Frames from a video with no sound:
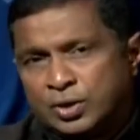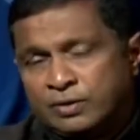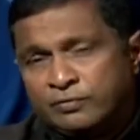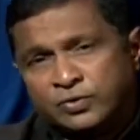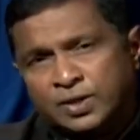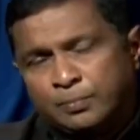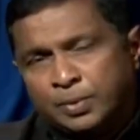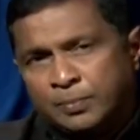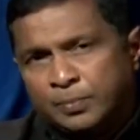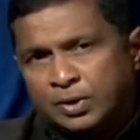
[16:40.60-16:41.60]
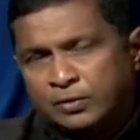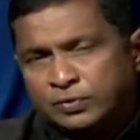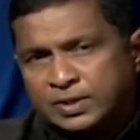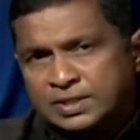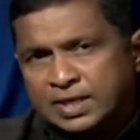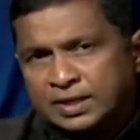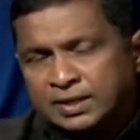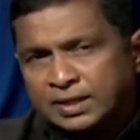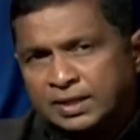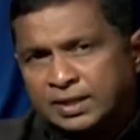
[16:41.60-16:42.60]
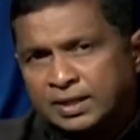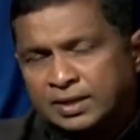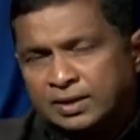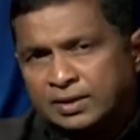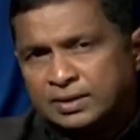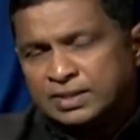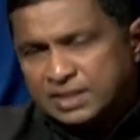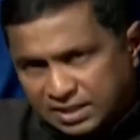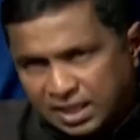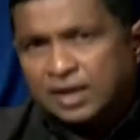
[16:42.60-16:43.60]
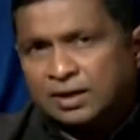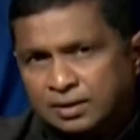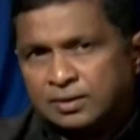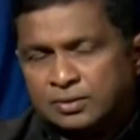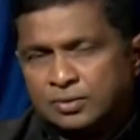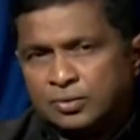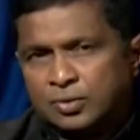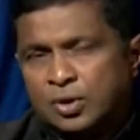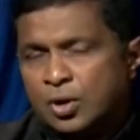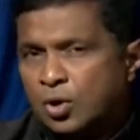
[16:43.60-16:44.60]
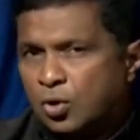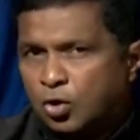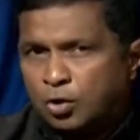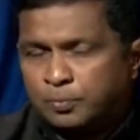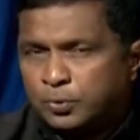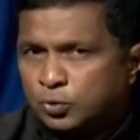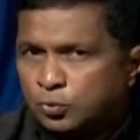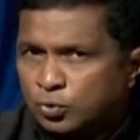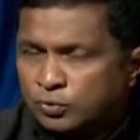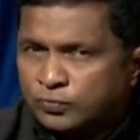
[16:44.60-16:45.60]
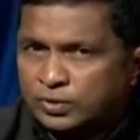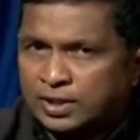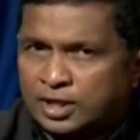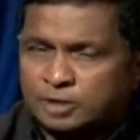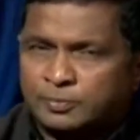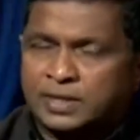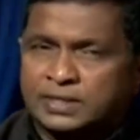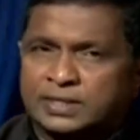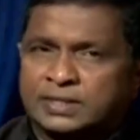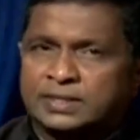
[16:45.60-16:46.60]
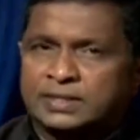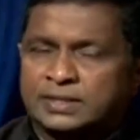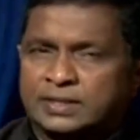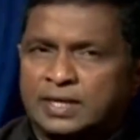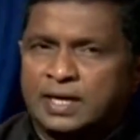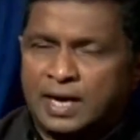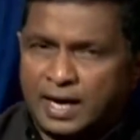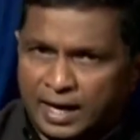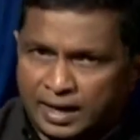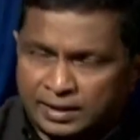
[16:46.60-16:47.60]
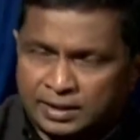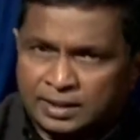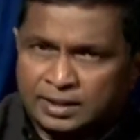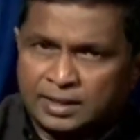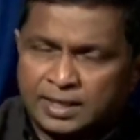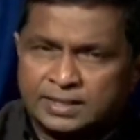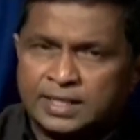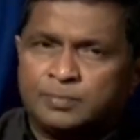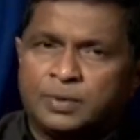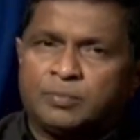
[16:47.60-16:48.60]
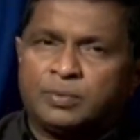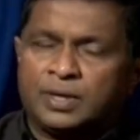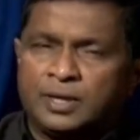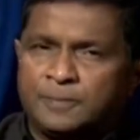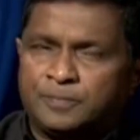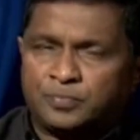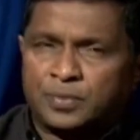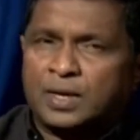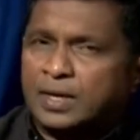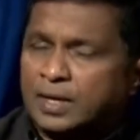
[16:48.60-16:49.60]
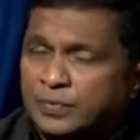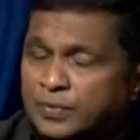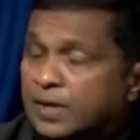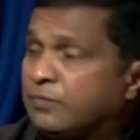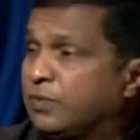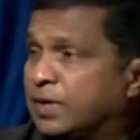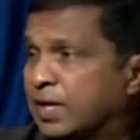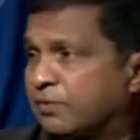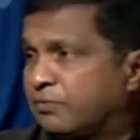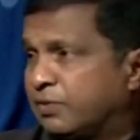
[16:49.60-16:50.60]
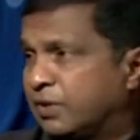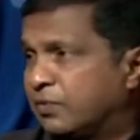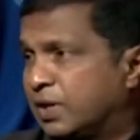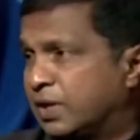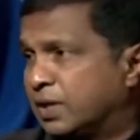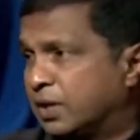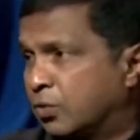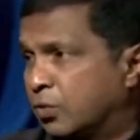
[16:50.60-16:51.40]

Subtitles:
If the people of this country still opt to vote for the Rajapaksas and the SLPP, then we have very, very little